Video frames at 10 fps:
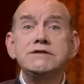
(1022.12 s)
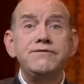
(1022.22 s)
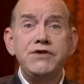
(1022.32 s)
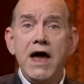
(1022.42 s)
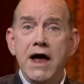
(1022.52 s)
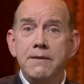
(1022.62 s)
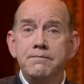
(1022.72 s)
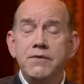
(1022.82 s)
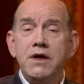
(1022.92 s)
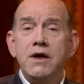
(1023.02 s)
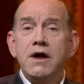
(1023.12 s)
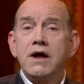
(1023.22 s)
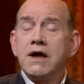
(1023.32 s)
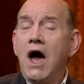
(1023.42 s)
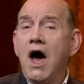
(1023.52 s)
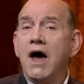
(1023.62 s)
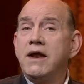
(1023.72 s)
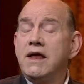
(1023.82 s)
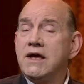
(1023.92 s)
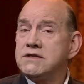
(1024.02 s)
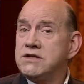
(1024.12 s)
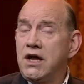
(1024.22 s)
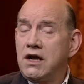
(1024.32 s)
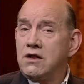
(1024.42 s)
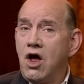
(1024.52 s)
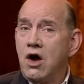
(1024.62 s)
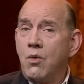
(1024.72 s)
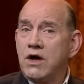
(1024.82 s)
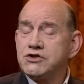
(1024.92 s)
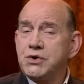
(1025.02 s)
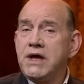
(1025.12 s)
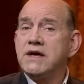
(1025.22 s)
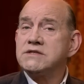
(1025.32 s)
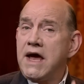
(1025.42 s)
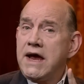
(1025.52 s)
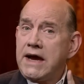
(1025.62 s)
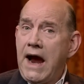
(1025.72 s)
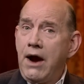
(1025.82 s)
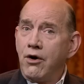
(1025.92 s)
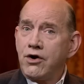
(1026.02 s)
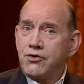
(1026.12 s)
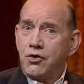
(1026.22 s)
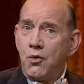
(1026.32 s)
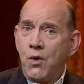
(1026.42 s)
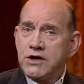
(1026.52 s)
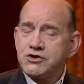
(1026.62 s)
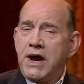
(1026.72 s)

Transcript: of time. God is not a clock watcher, he is a character watcher.